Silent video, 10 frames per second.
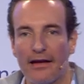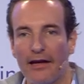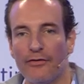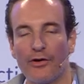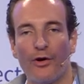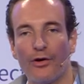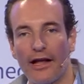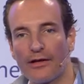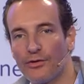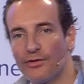if you go
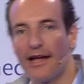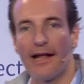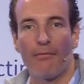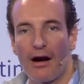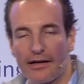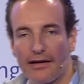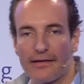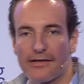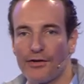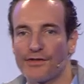like to 10
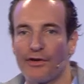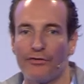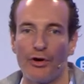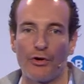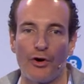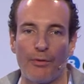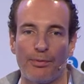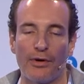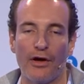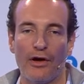markets outside of Europe,
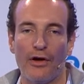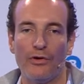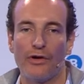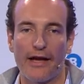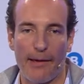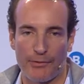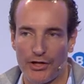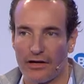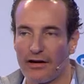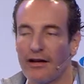you
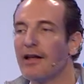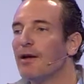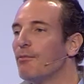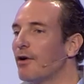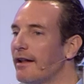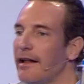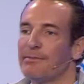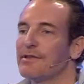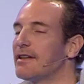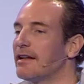capture more than
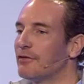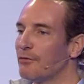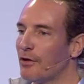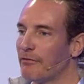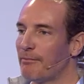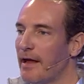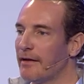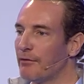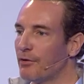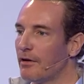80% of the worldwide
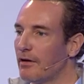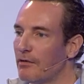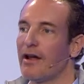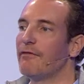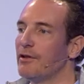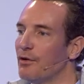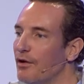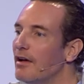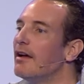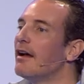banking uh, revenue.
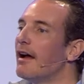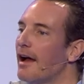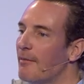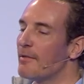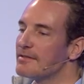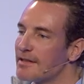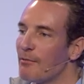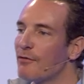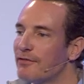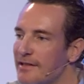Um, some
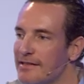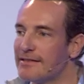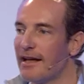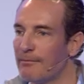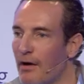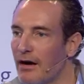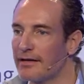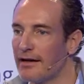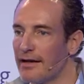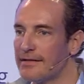of these 10
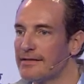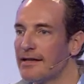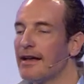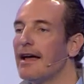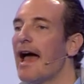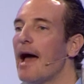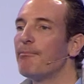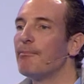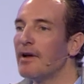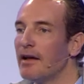markets
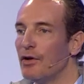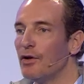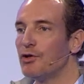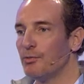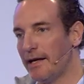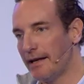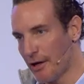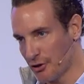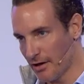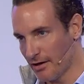happen to be in
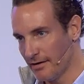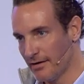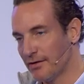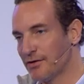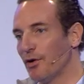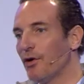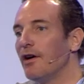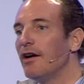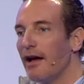Asia. So